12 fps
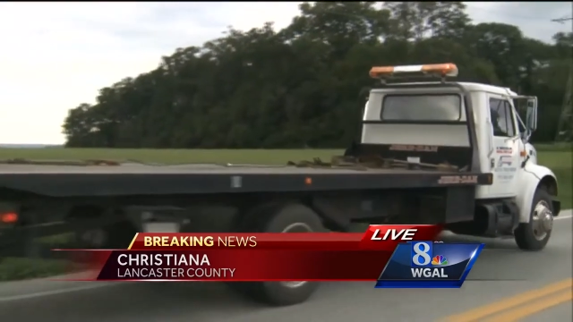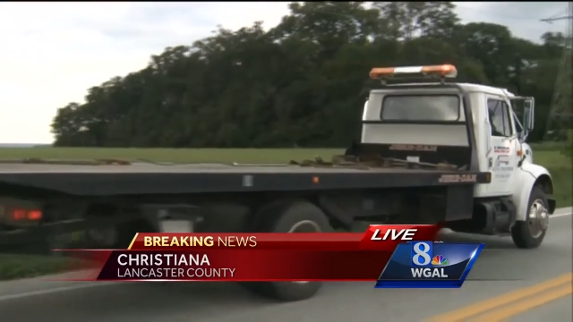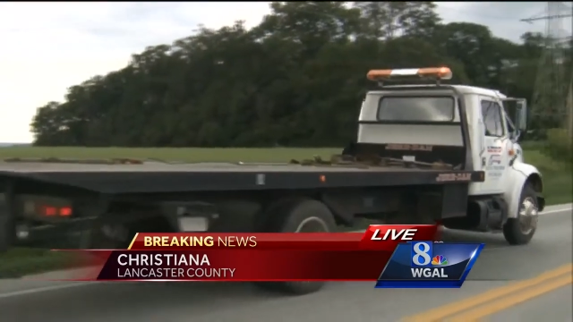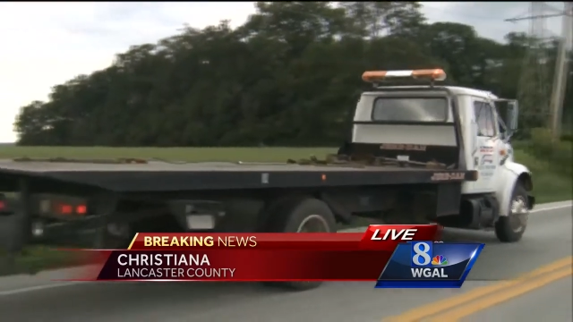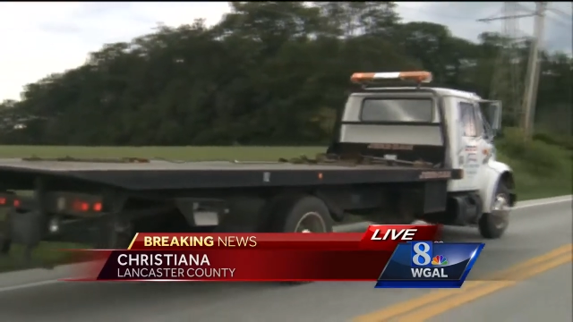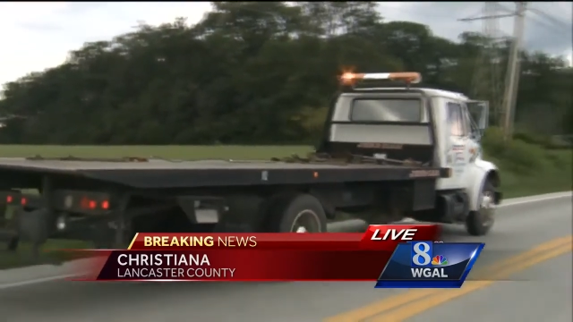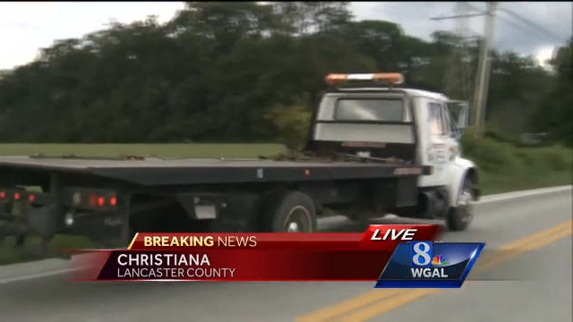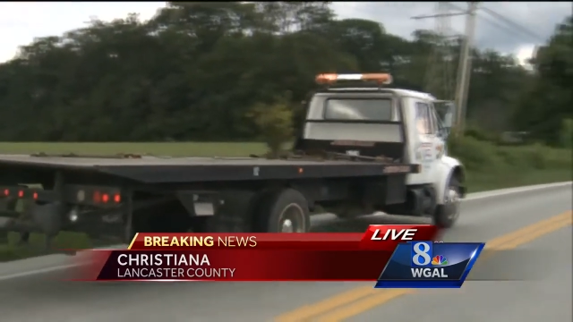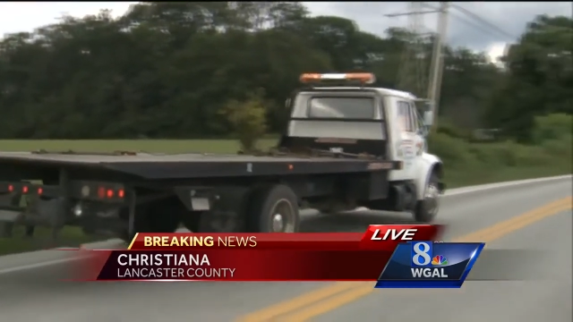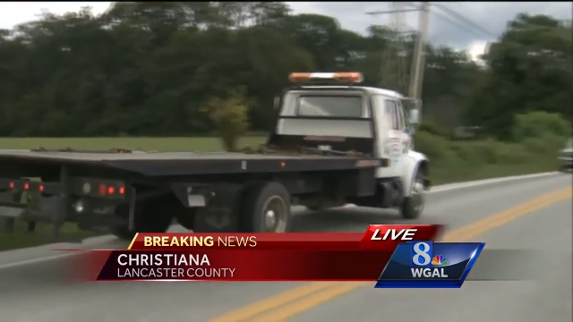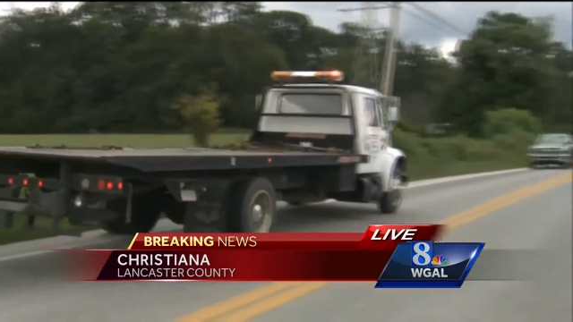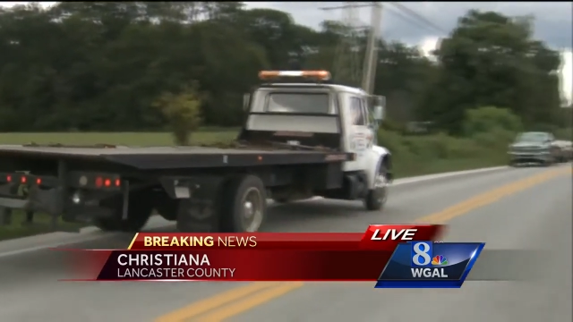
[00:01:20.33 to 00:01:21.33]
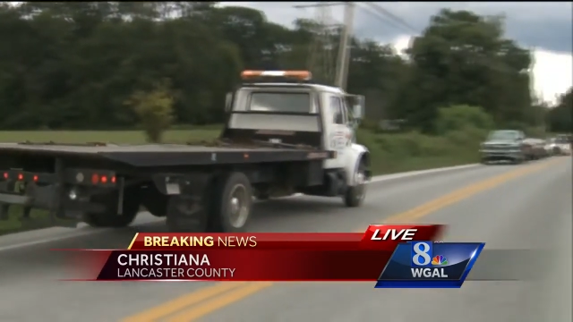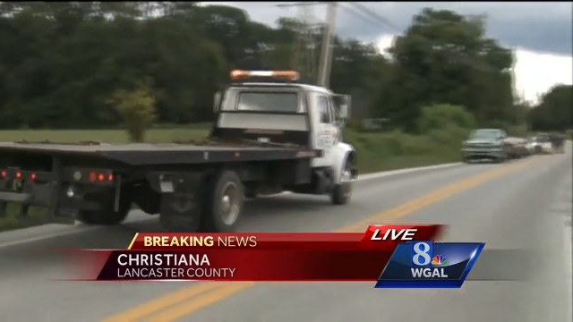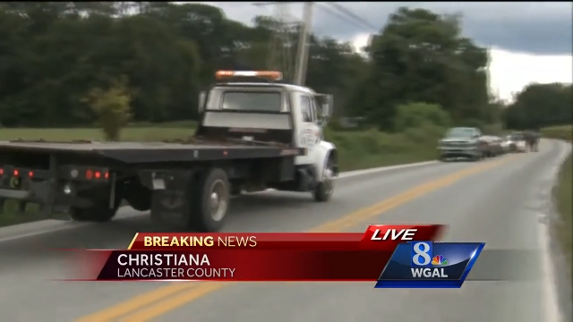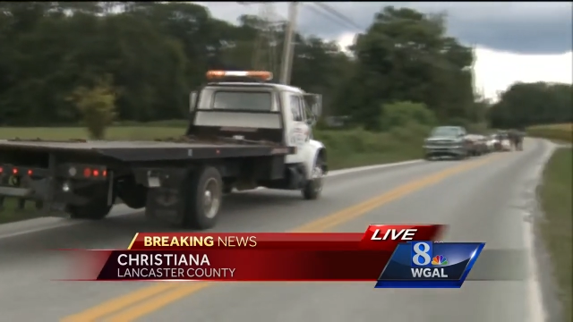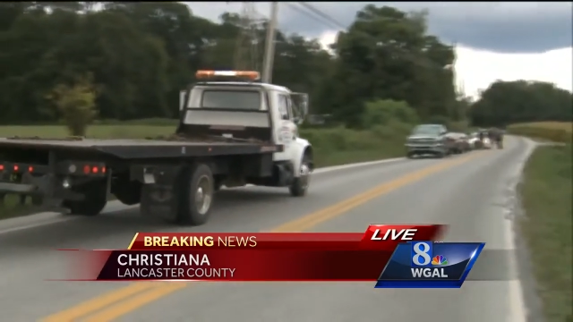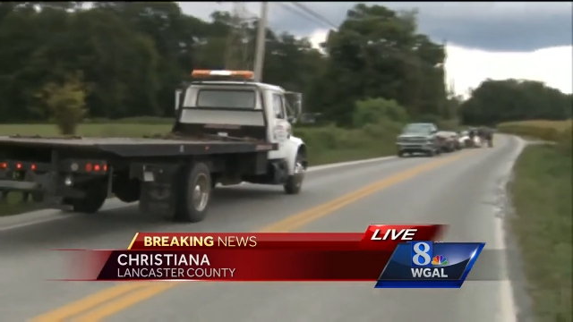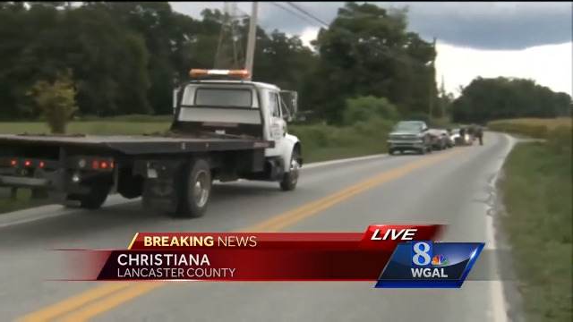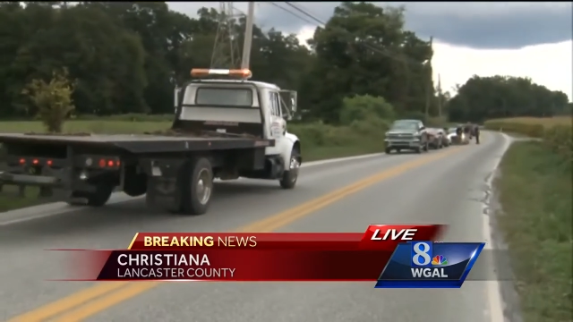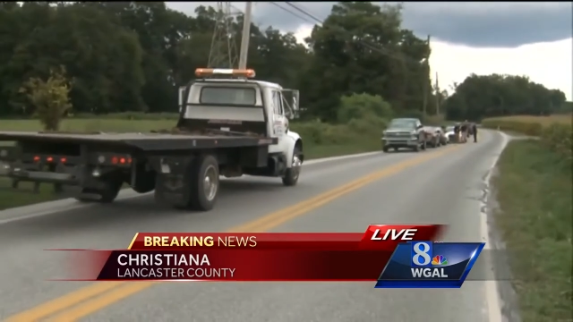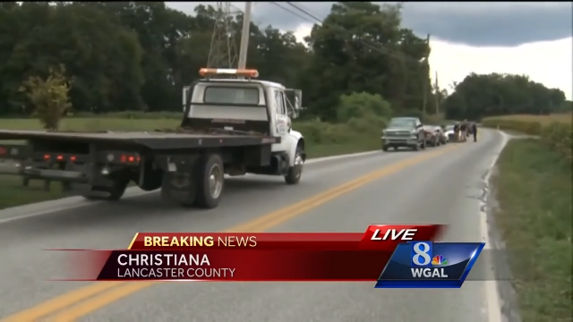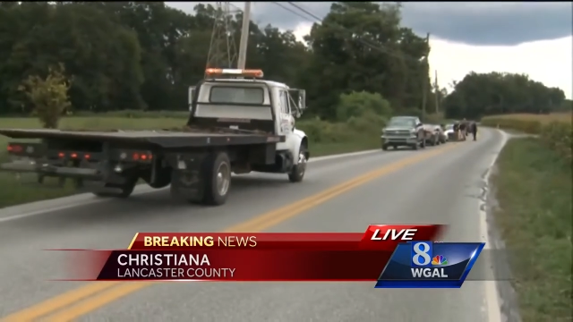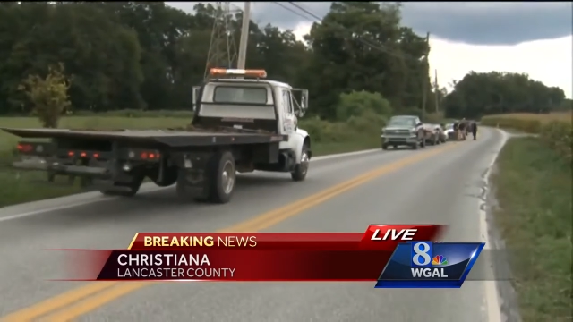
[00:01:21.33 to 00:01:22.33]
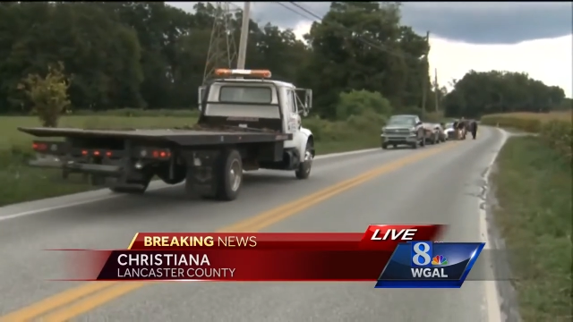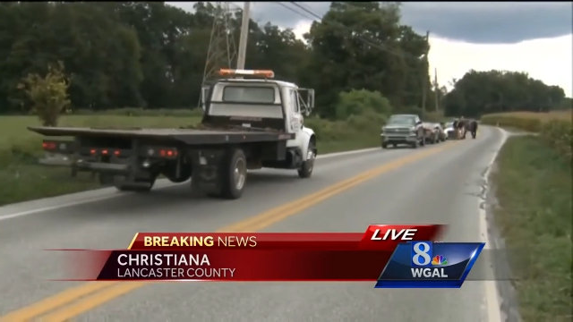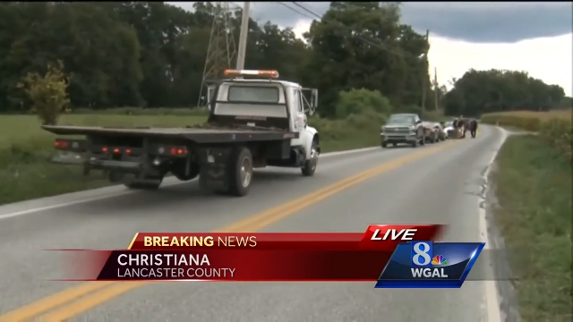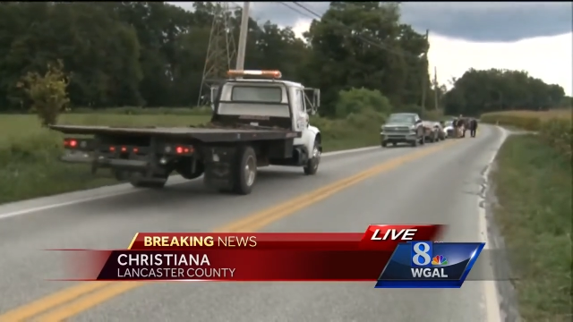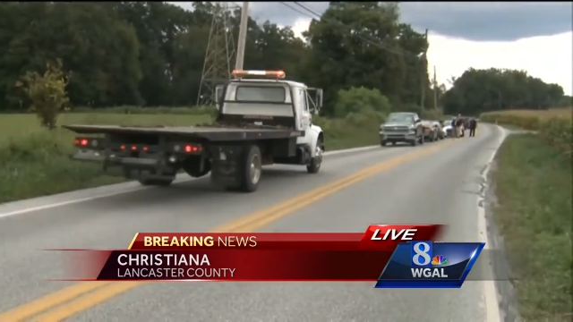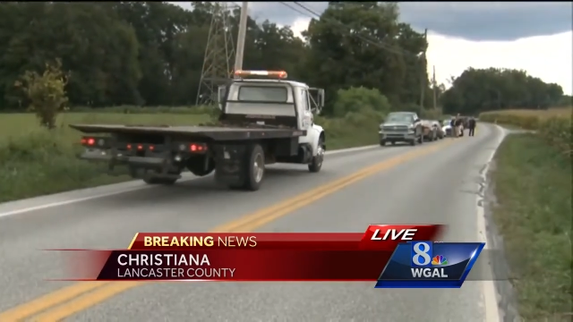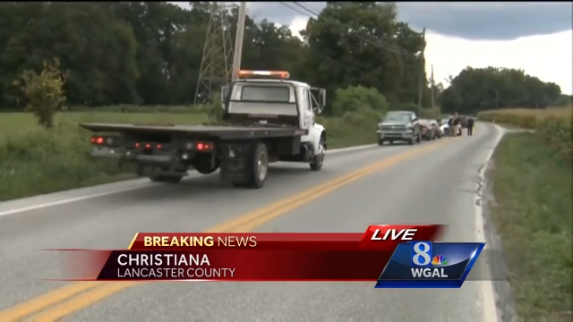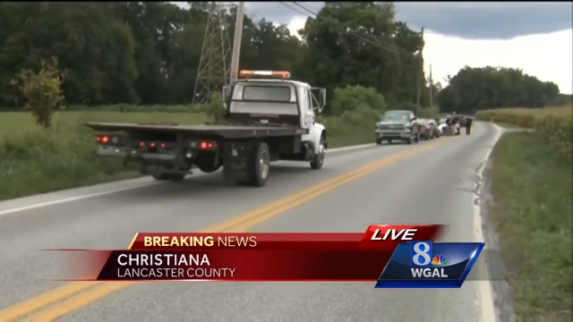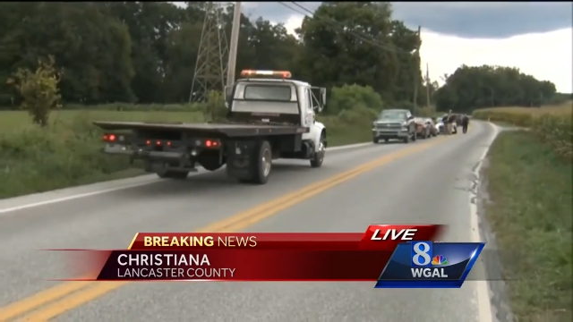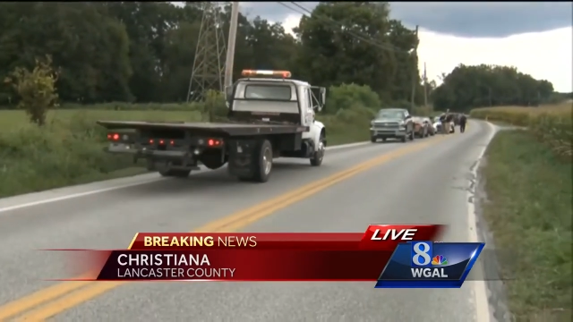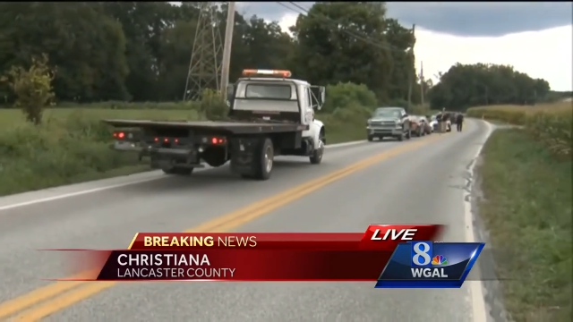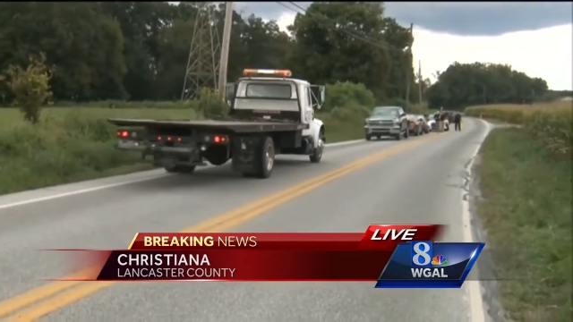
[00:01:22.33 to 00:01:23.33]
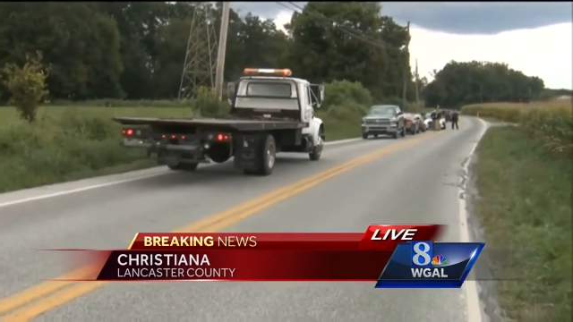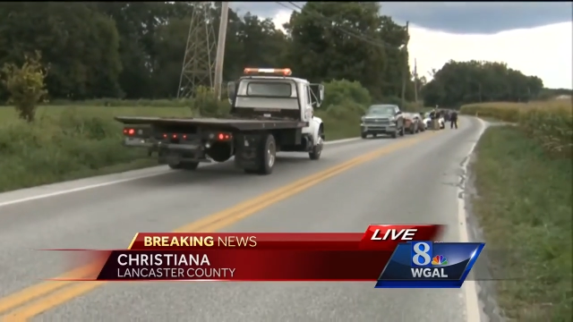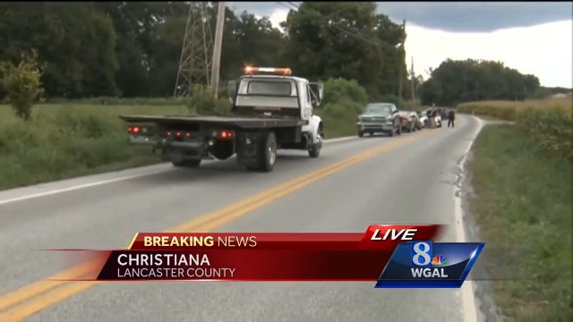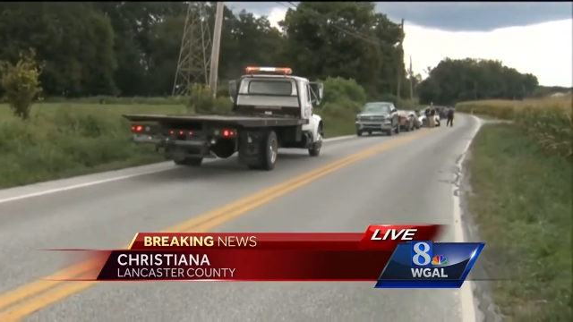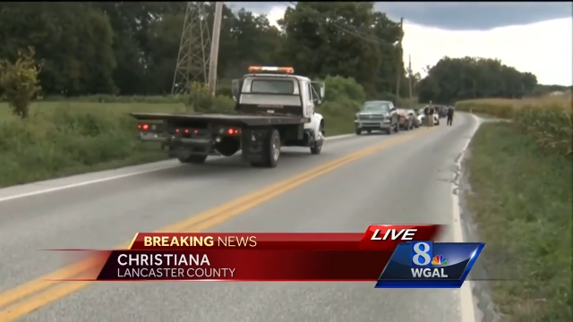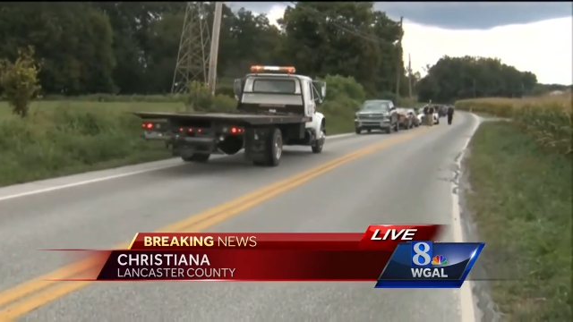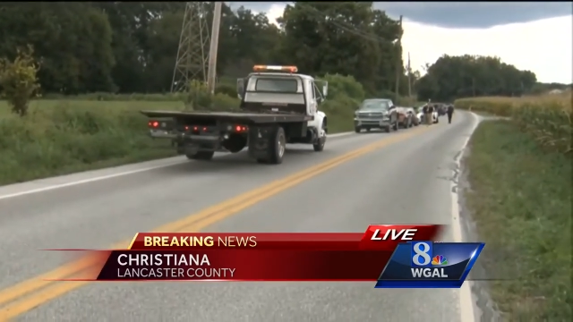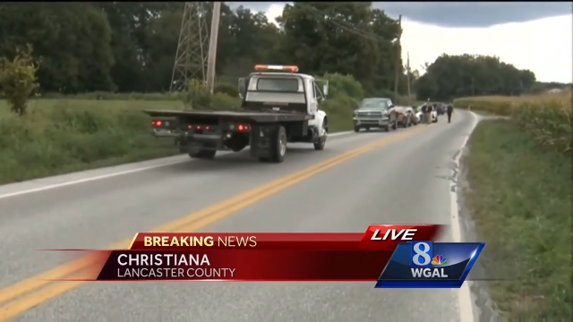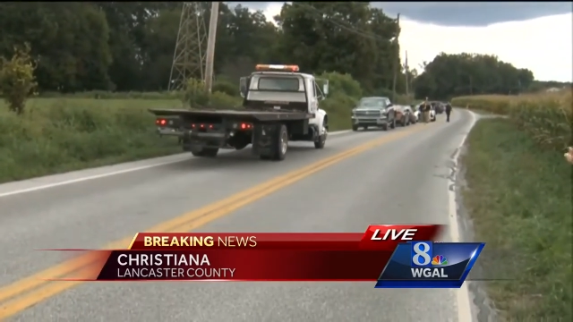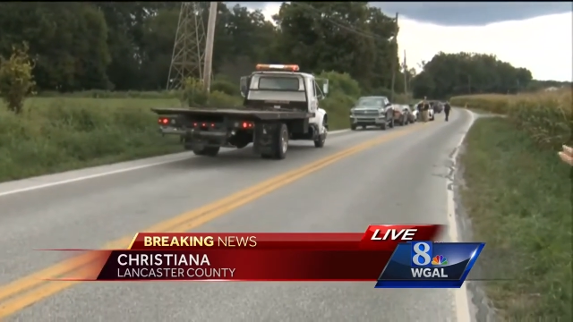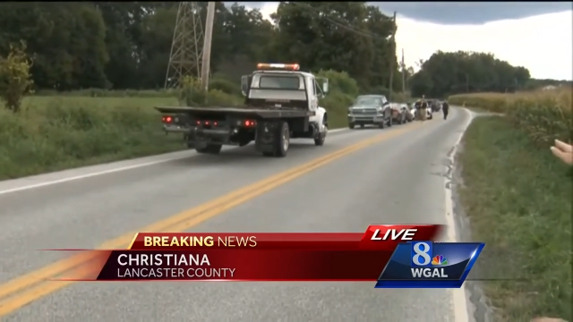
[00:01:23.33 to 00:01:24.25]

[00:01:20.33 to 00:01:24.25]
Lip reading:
(no speaker visible)